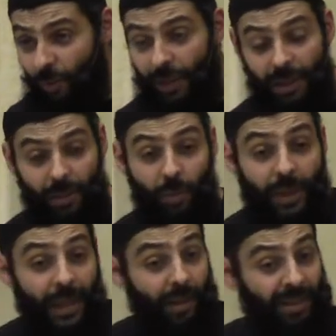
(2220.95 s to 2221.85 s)
need, we, need,
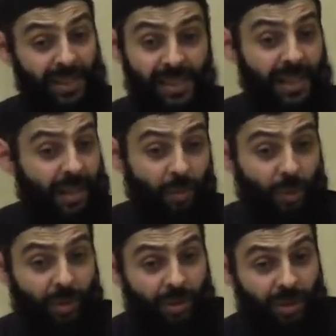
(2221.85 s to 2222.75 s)
we cannot listen anymore.
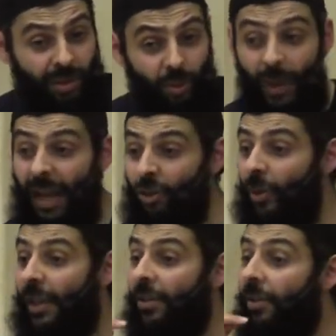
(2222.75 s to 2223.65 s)
We
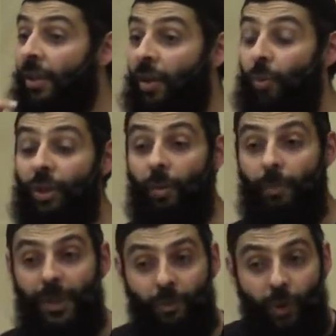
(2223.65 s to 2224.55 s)
actually, we
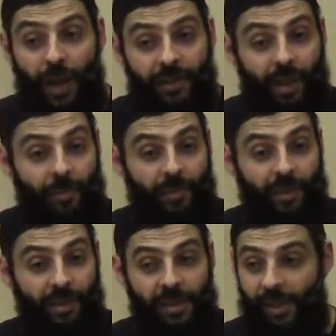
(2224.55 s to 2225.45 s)
compete for airtime.
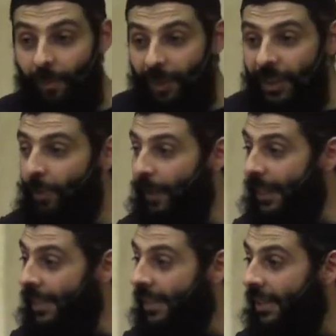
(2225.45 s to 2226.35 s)
Somebody
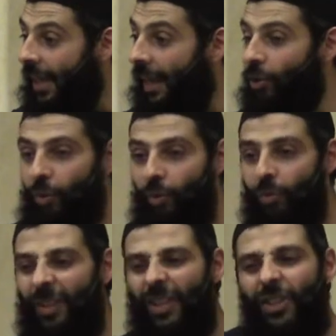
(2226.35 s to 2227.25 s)
speaks, and you, you
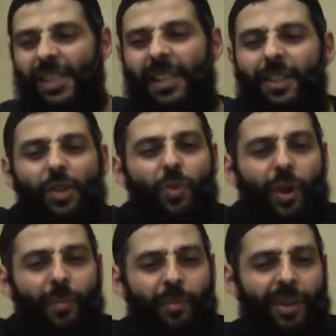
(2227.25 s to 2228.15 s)
finish the sentence for
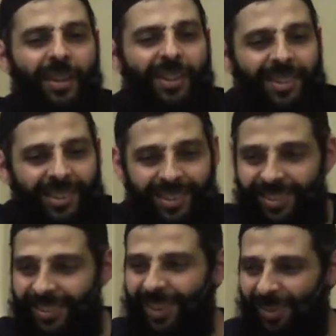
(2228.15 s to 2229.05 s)
him.
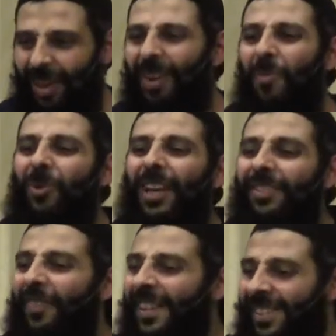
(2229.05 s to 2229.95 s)
Okay, come on,
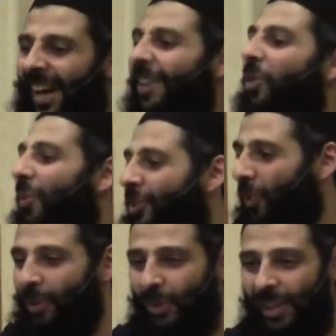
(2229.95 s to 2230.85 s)
get faster. I know what you
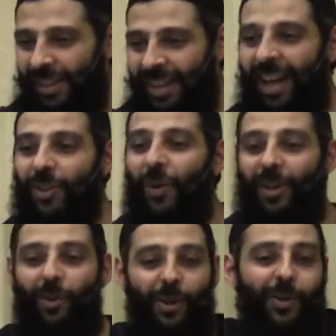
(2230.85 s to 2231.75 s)
want to say. I know,
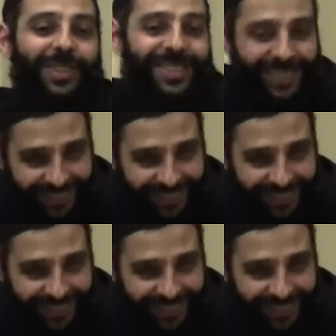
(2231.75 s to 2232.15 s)
I know, I know